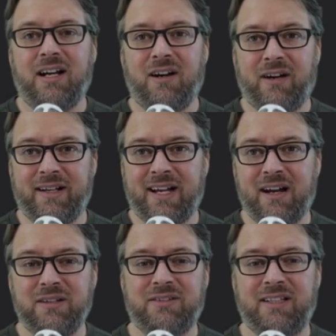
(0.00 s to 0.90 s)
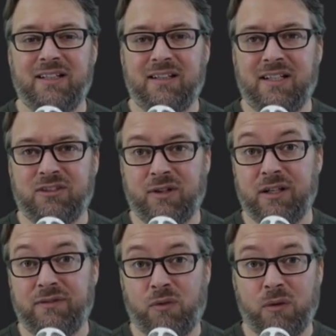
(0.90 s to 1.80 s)
All right, now you'll see that it's created
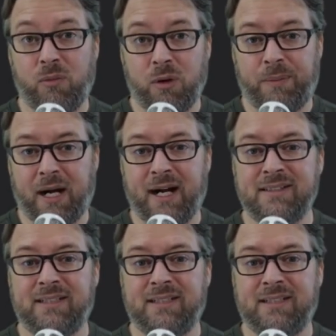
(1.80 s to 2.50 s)
4 more pods